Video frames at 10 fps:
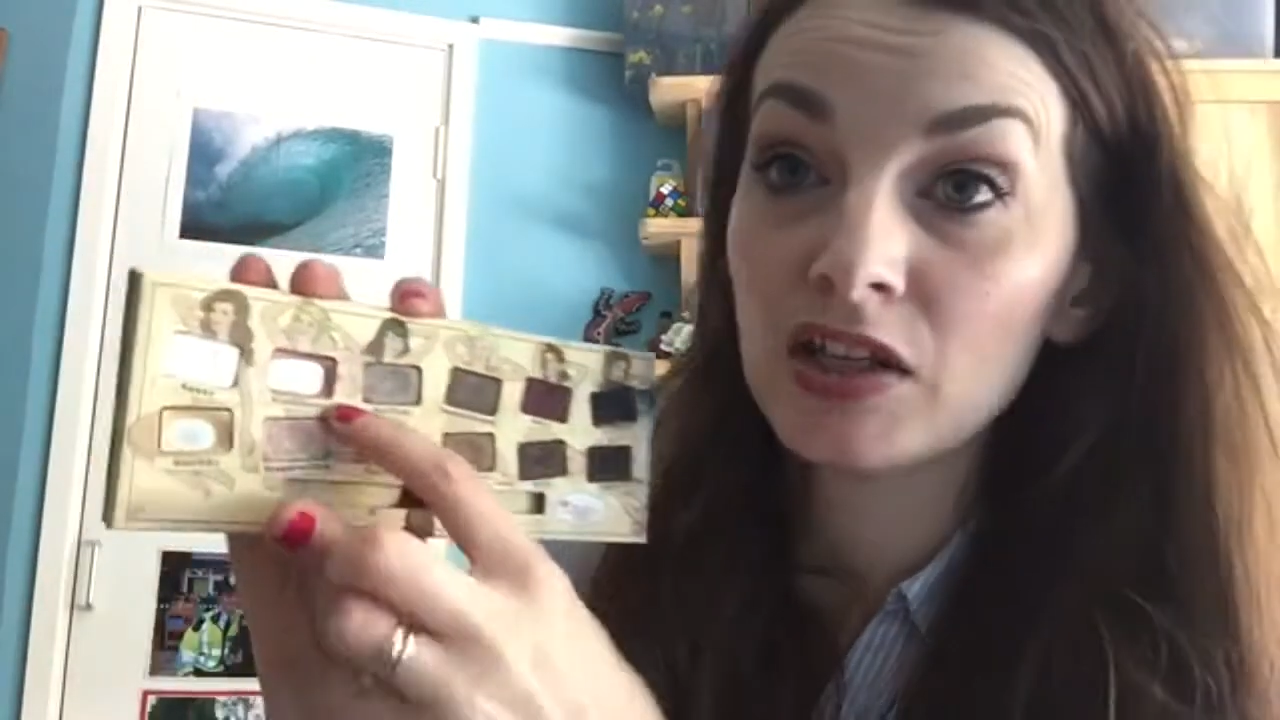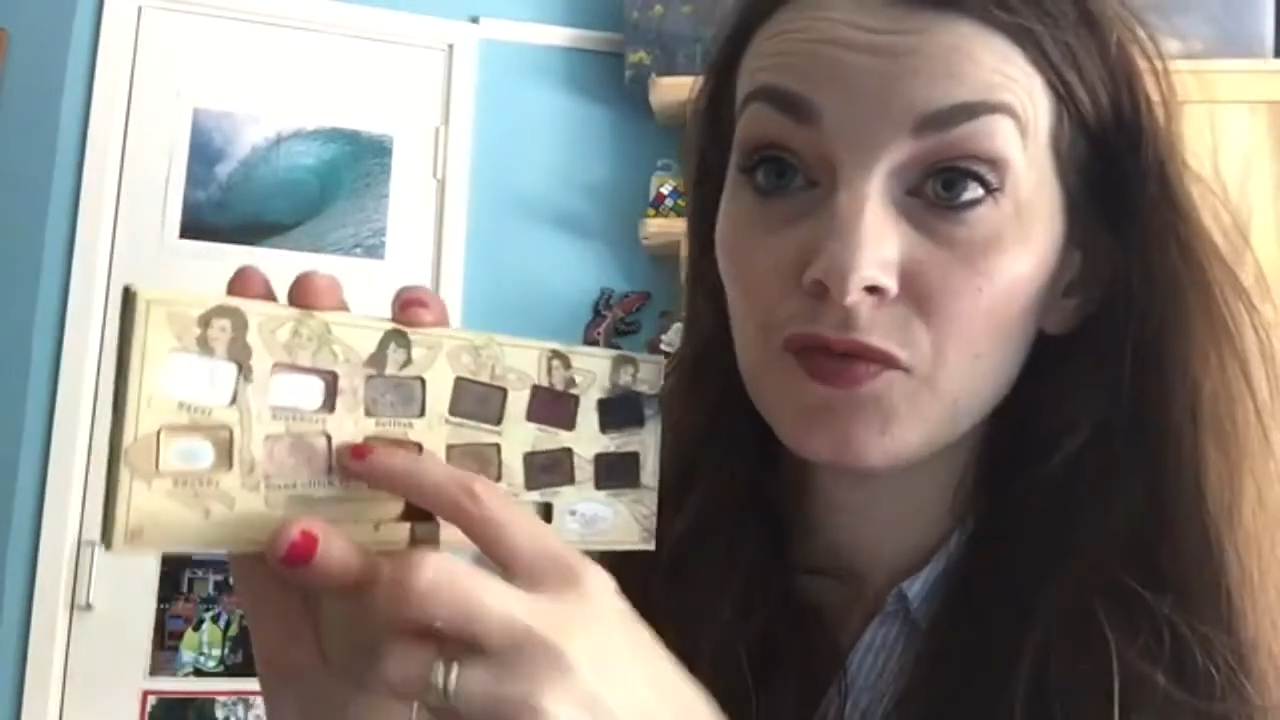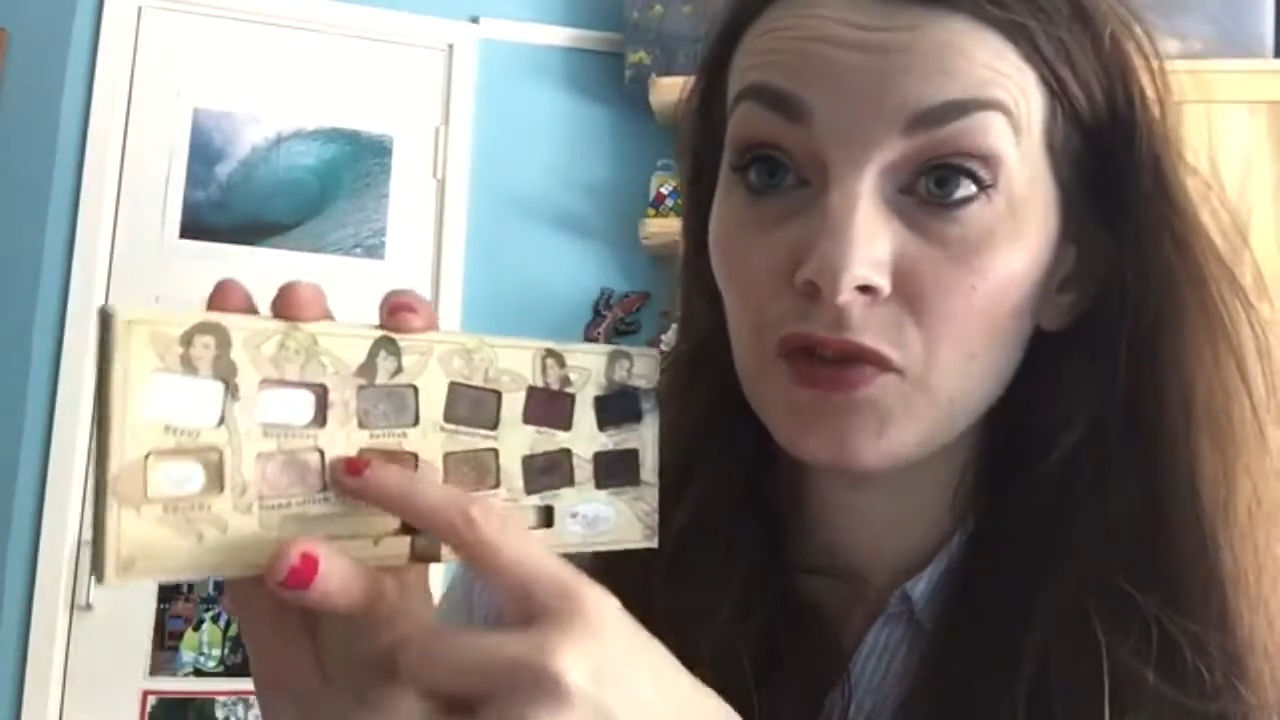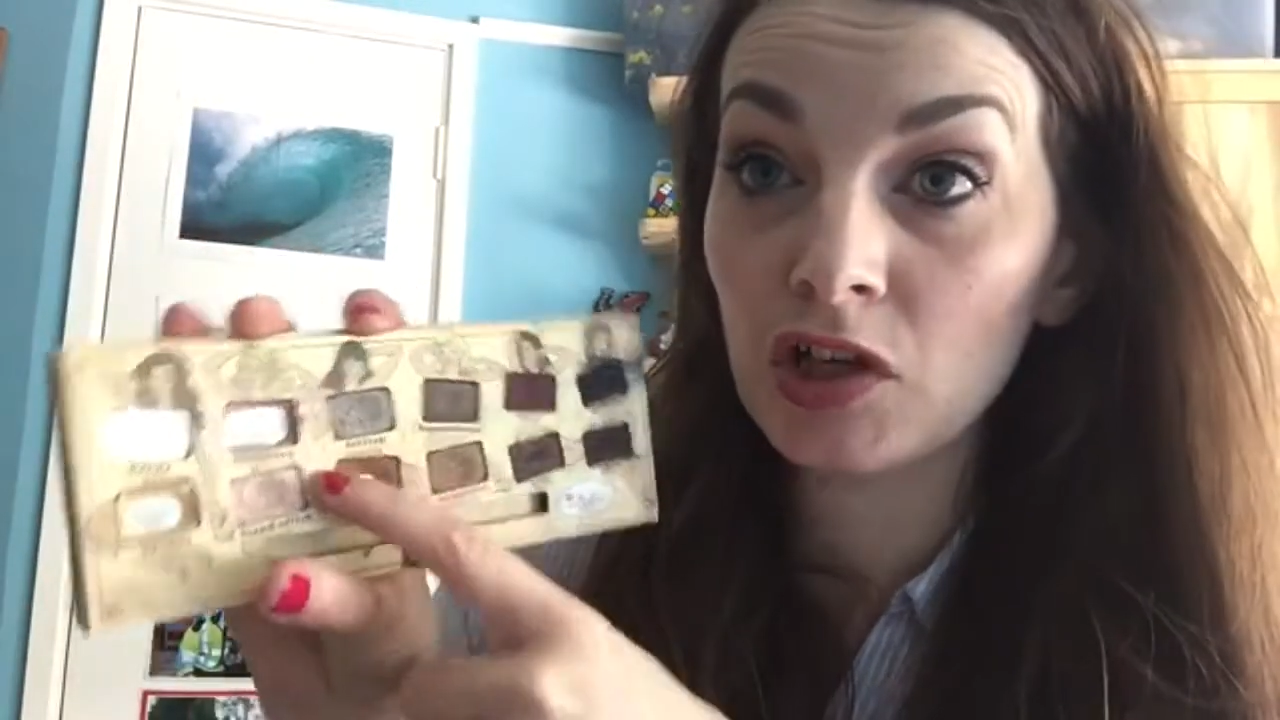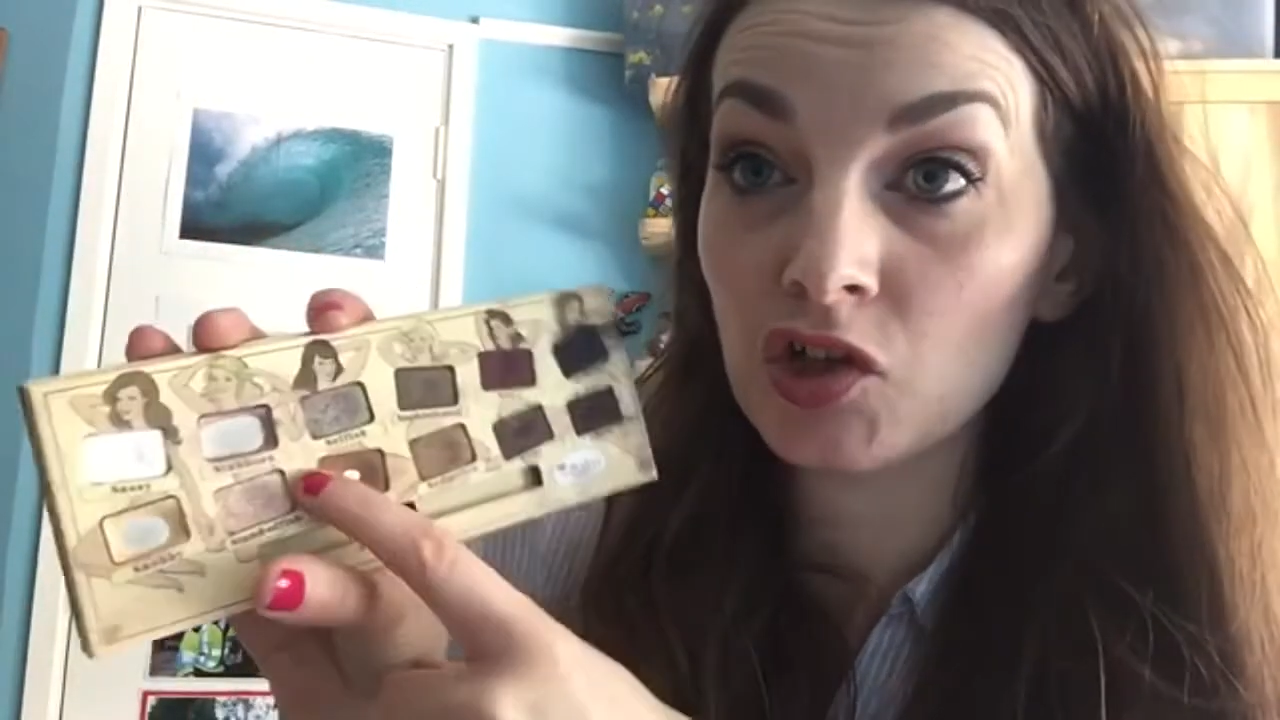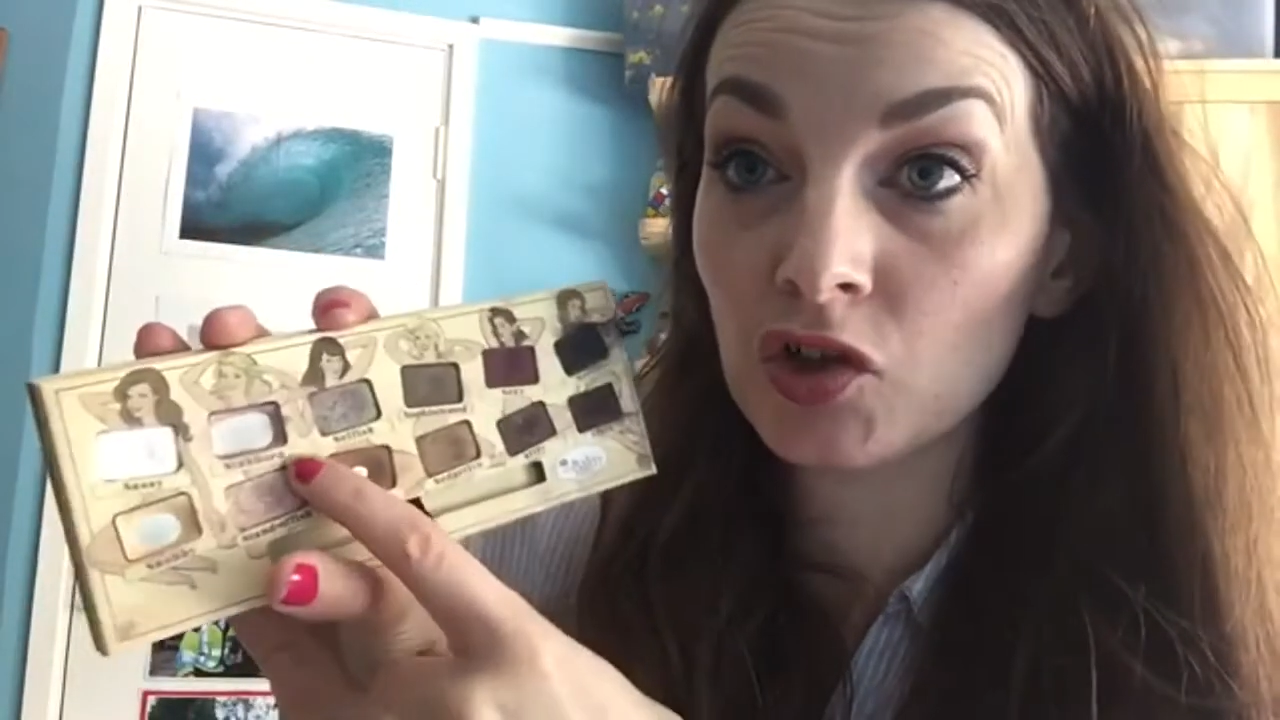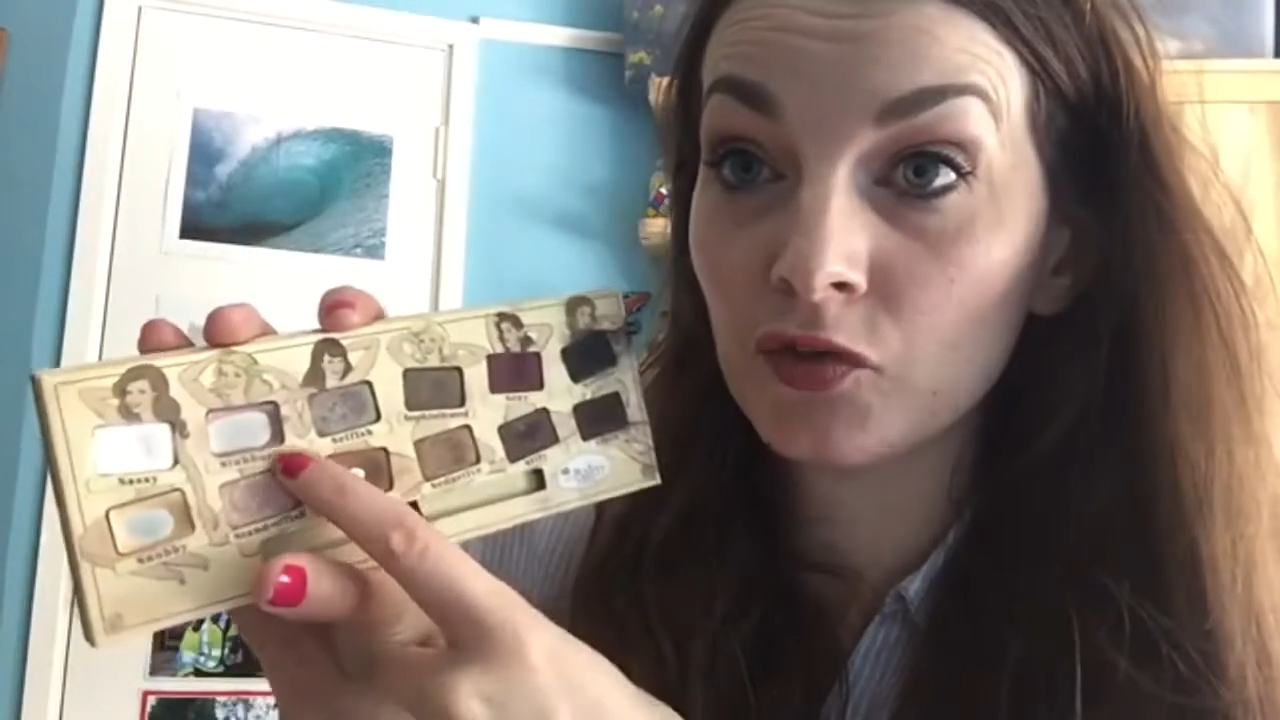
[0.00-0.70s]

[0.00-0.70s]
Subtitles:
finish off